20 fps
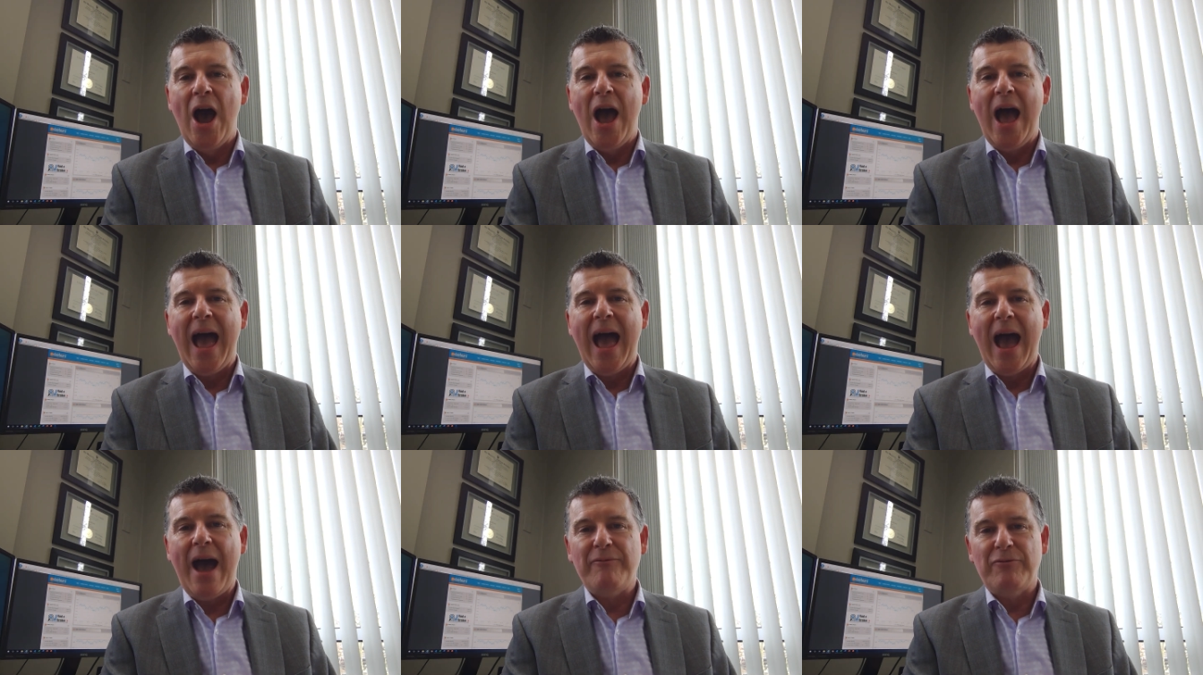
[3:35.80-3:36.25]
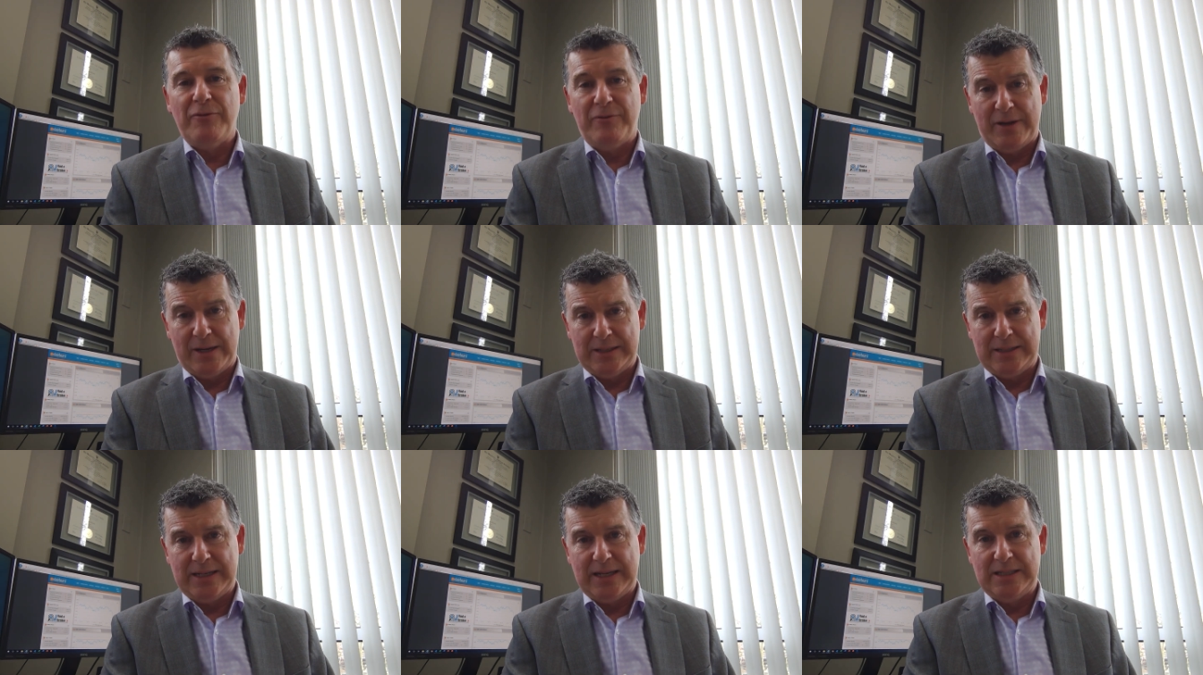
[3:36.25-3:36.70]
Have a
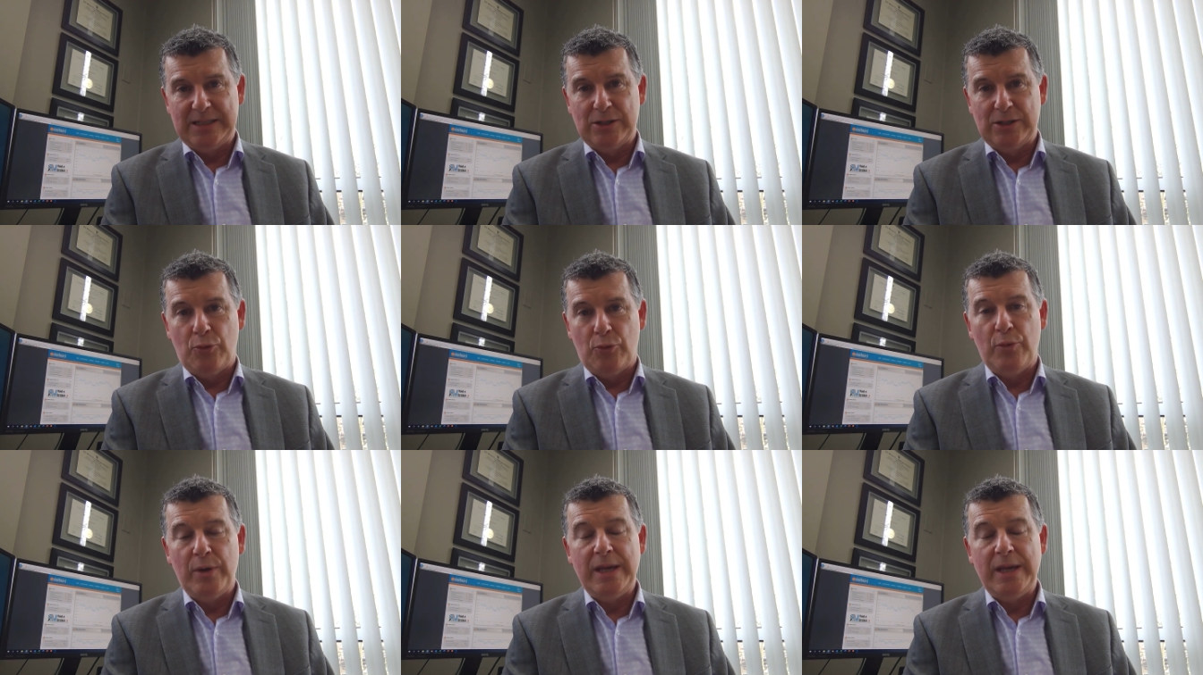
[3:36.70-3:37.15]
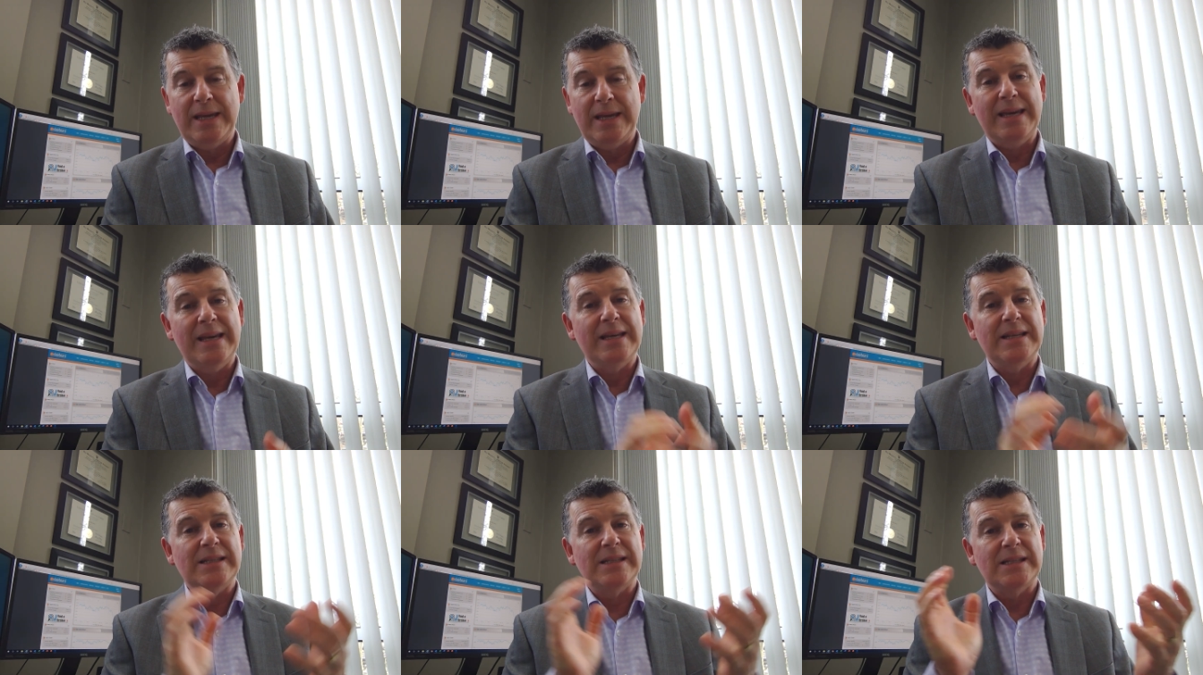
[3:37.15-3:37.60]
fantastic week
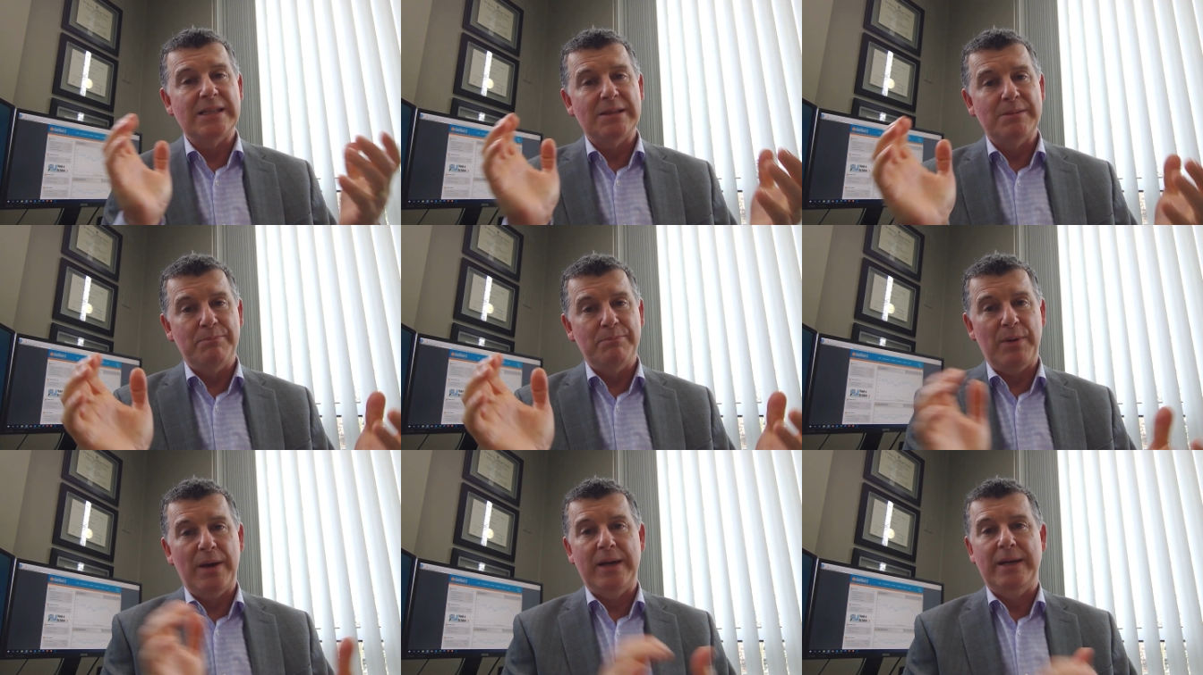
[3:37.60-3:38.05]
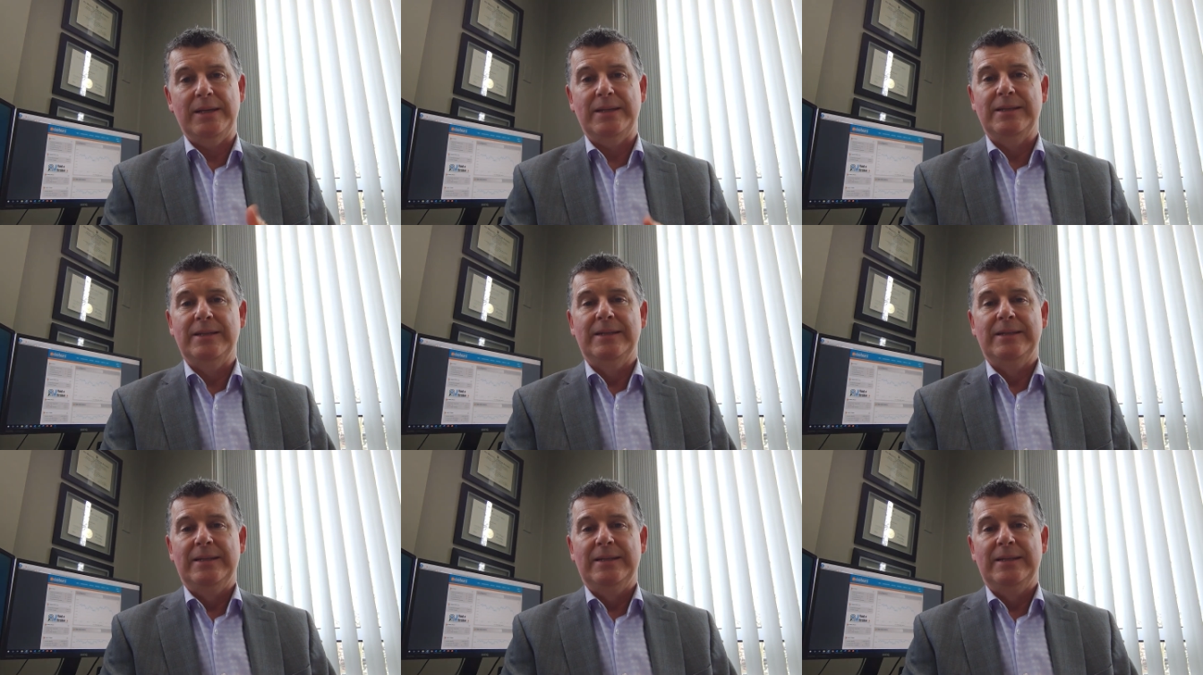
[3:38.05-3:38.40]
in spite